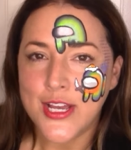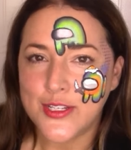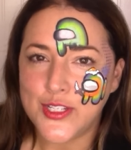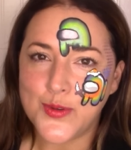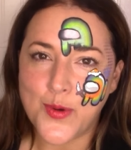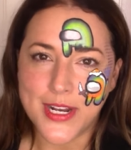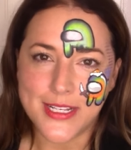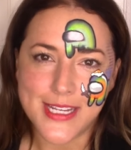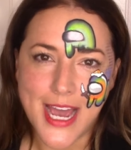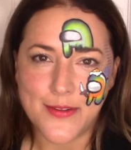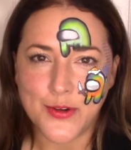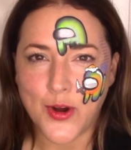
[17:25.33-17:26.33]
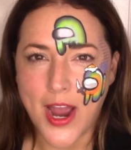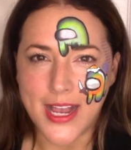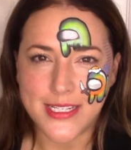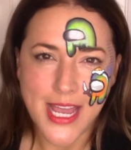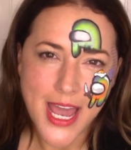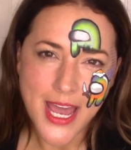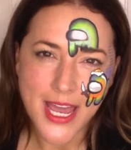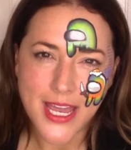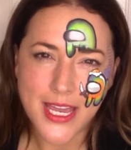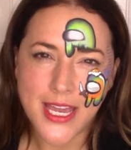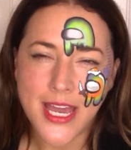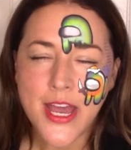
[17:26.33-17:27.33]
Do you want it to have a cracked
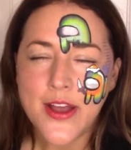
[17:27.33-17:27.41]
egg?